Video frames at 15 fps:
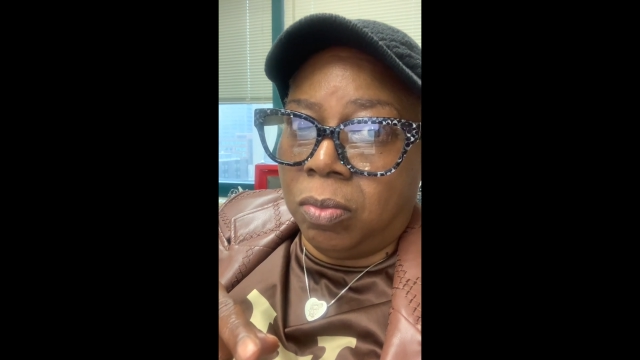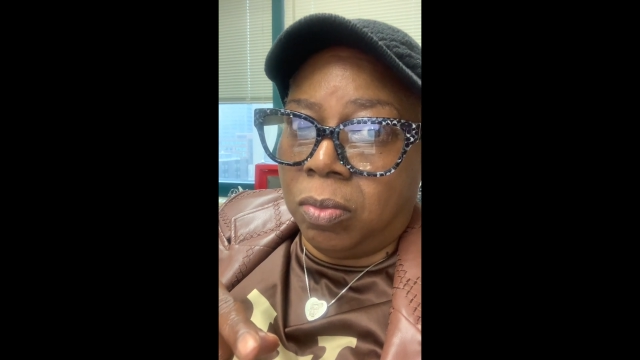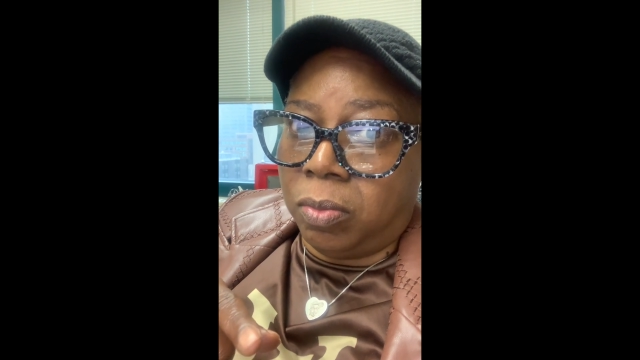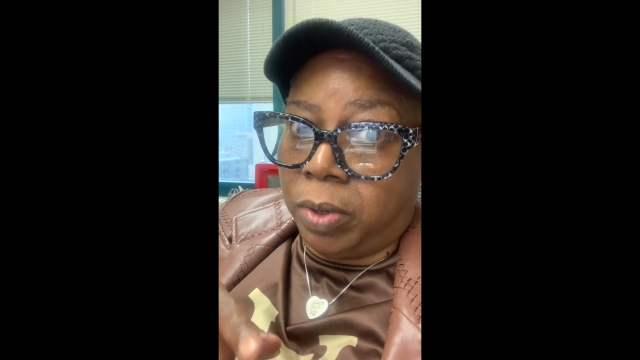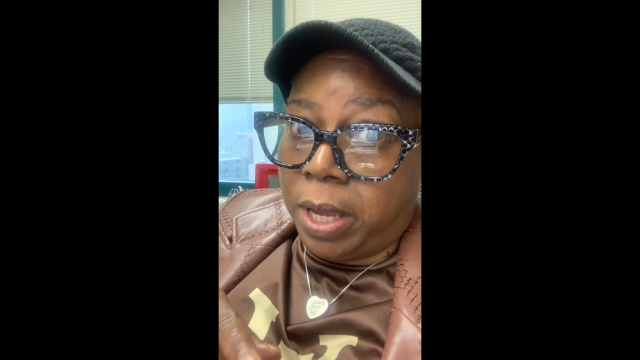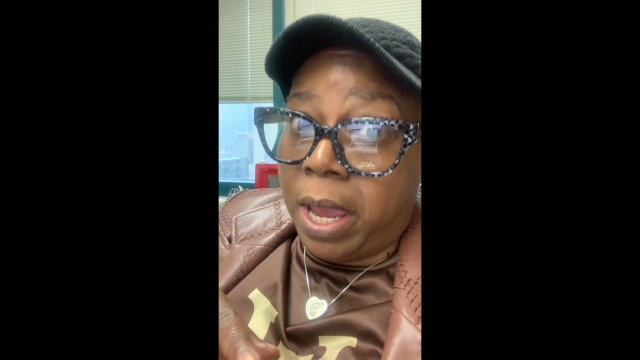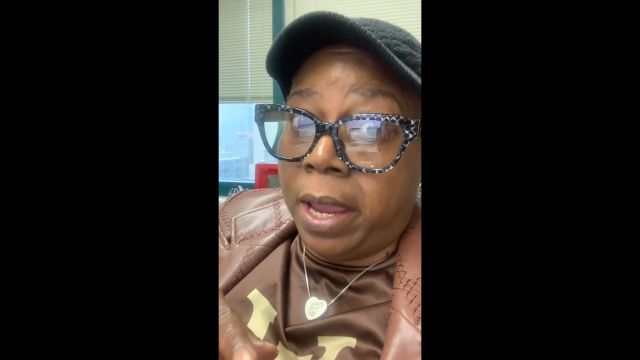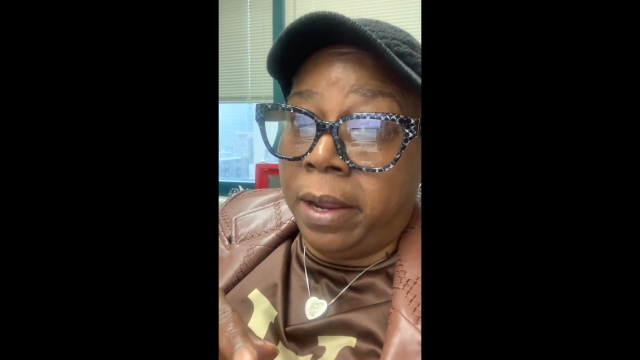
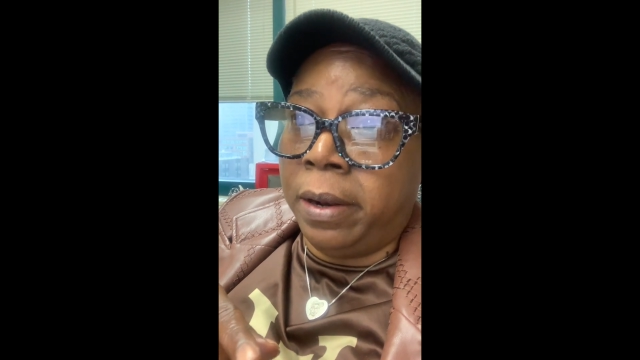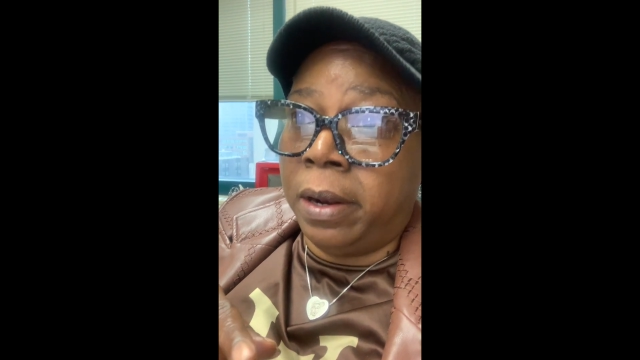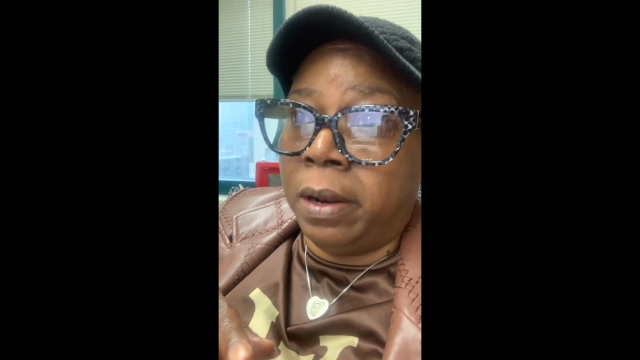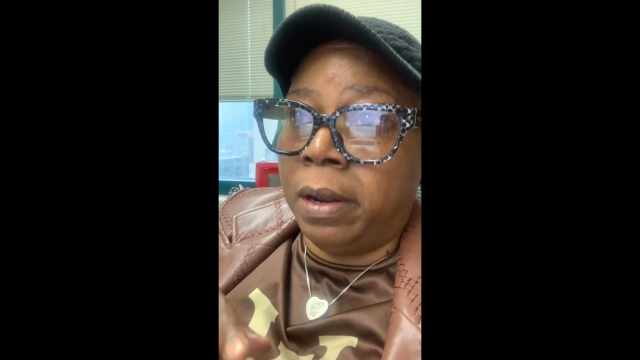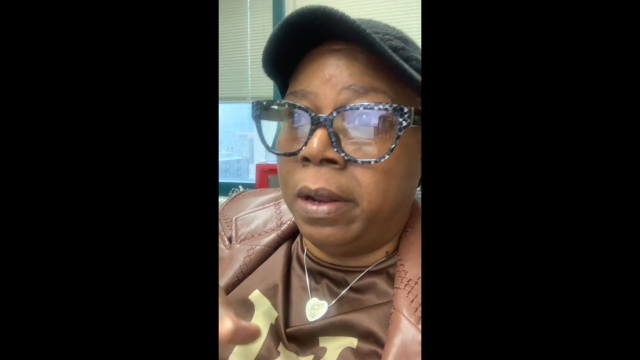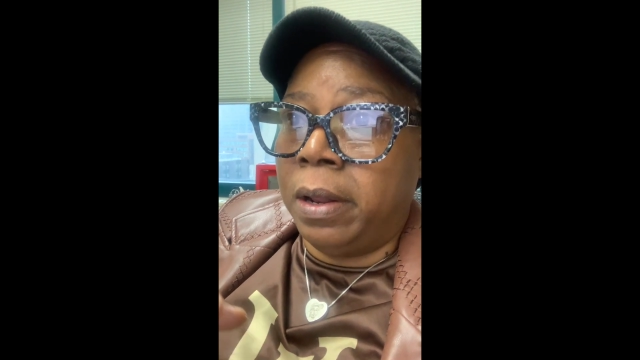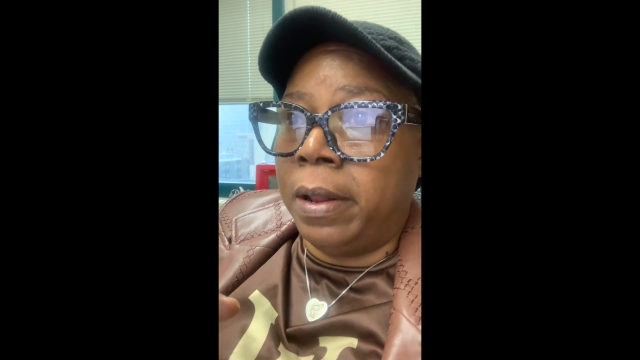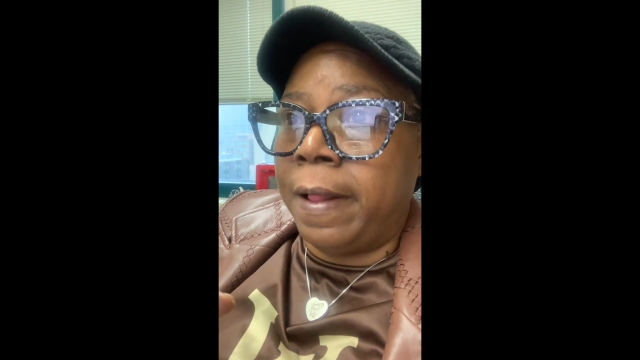Okay?
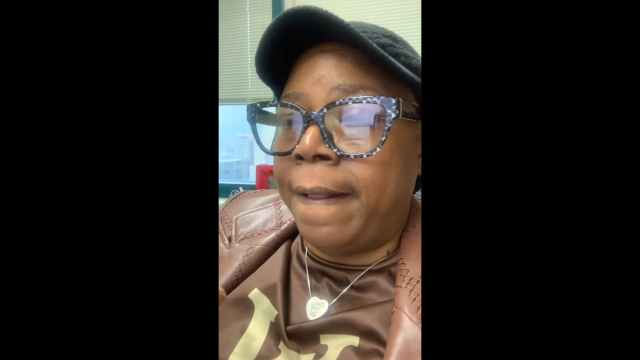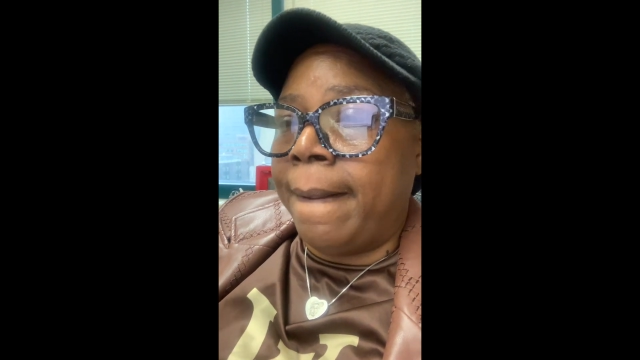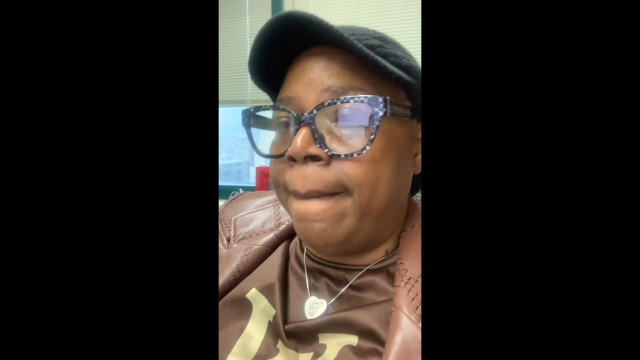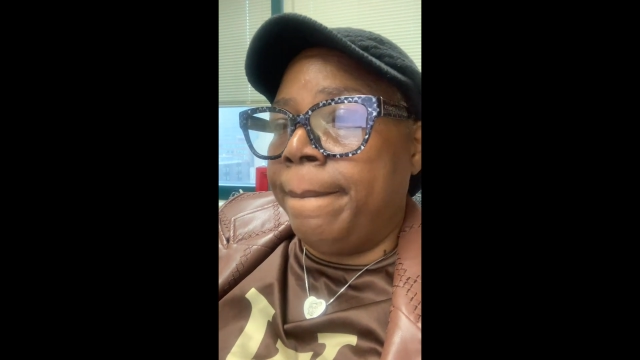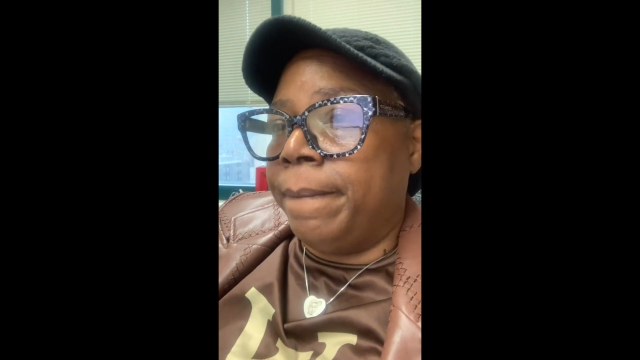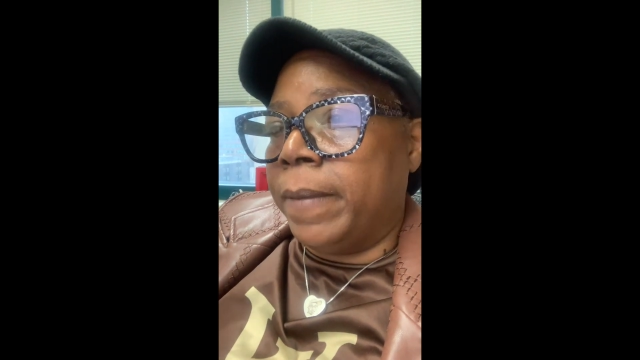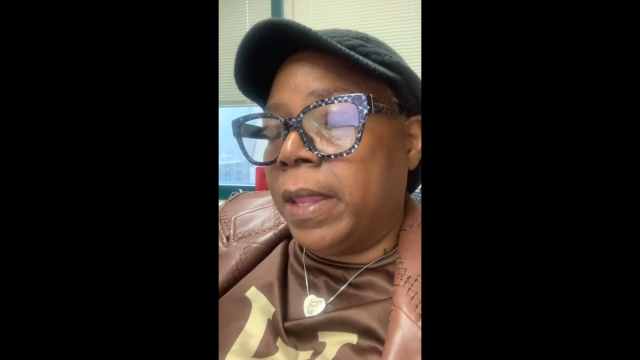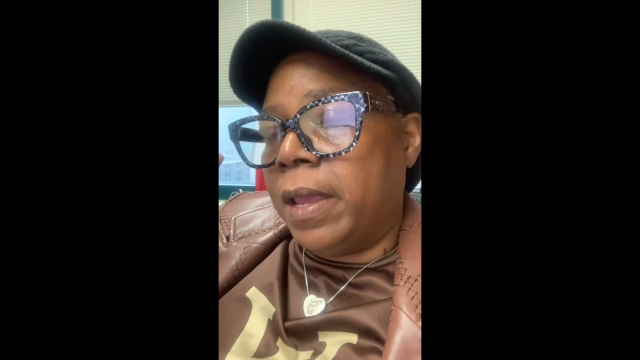
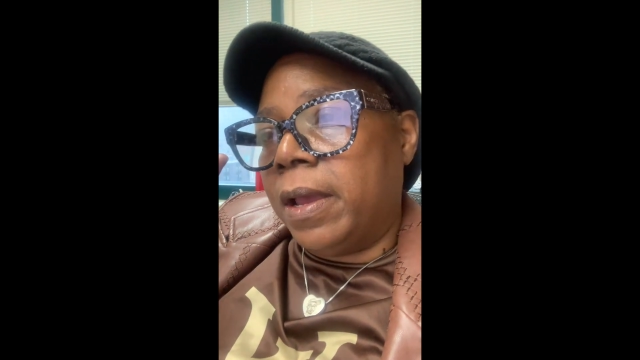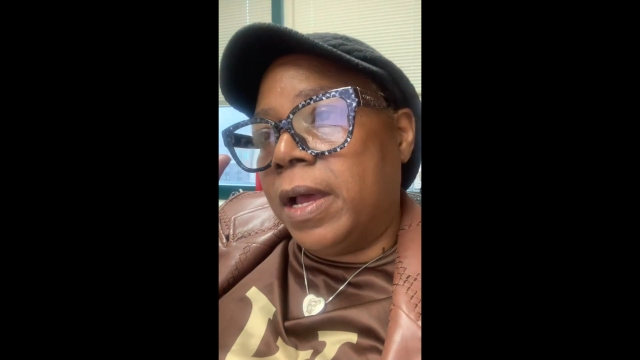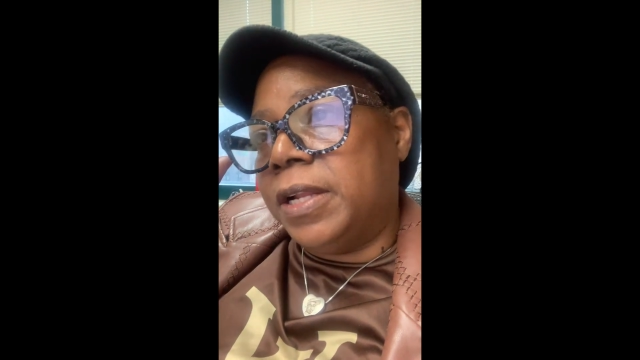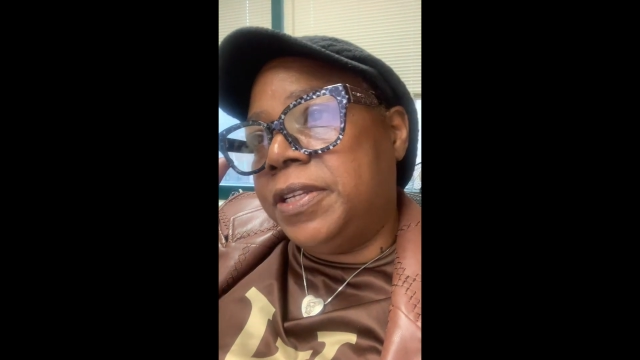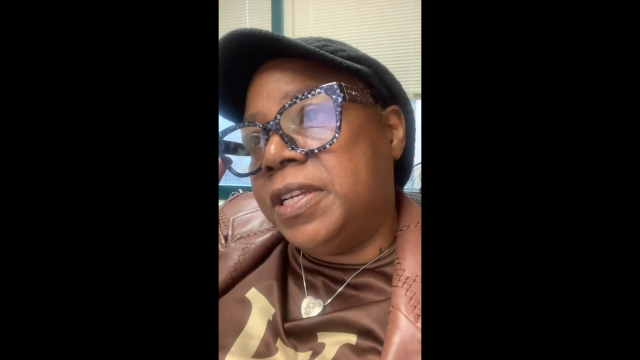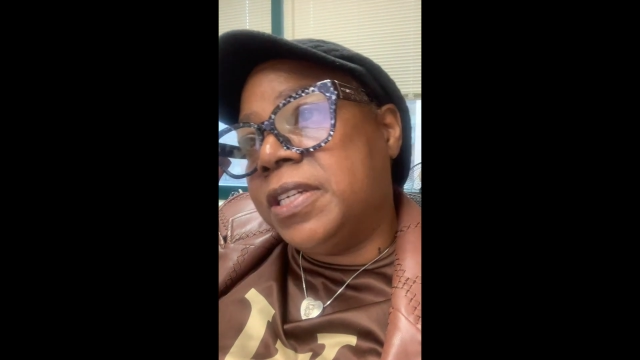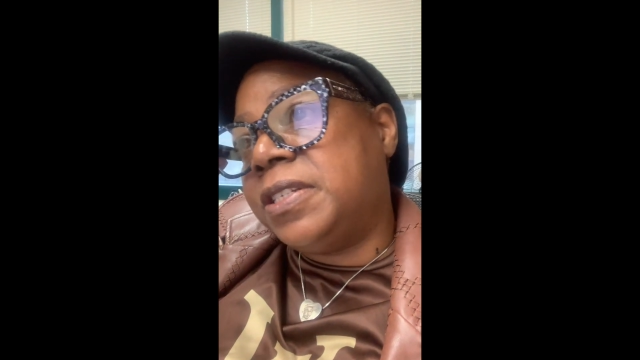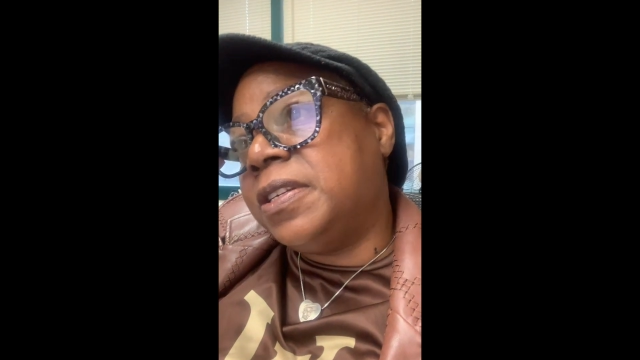
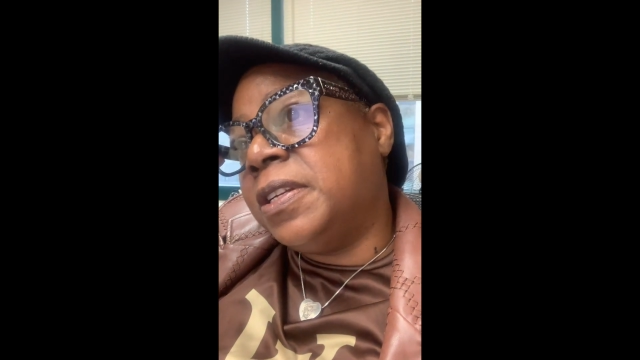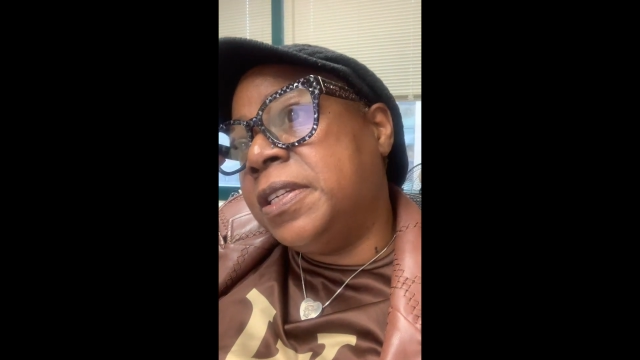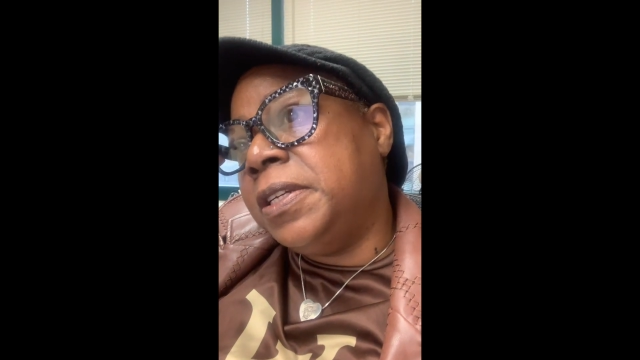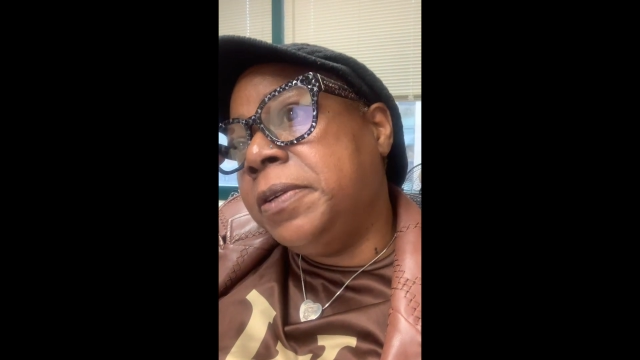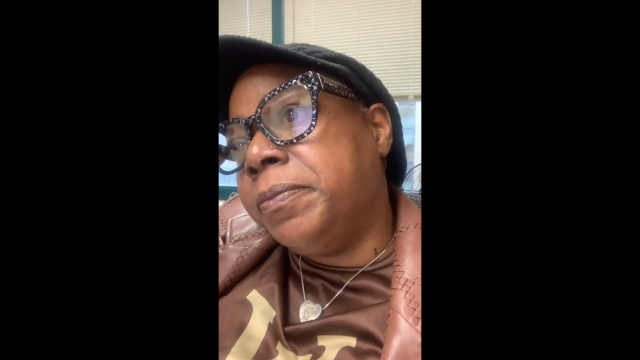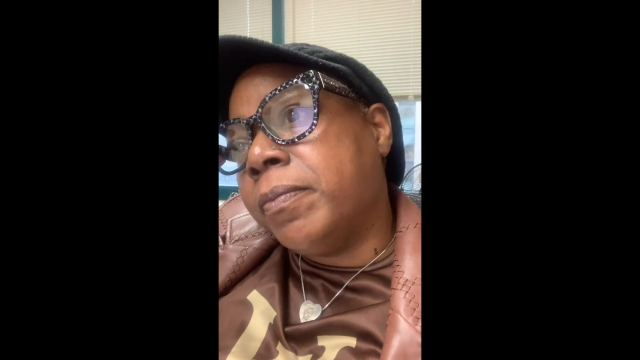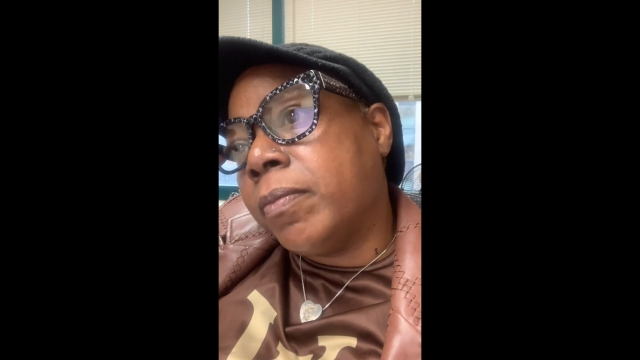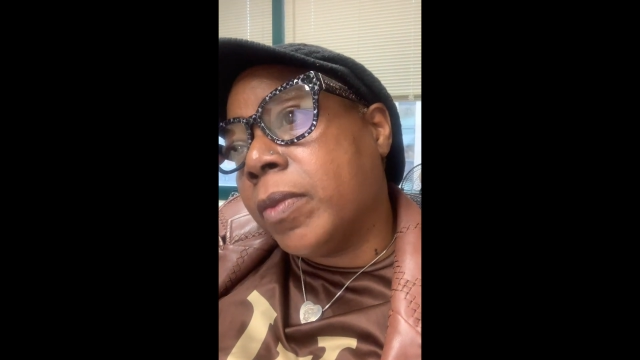Additionally,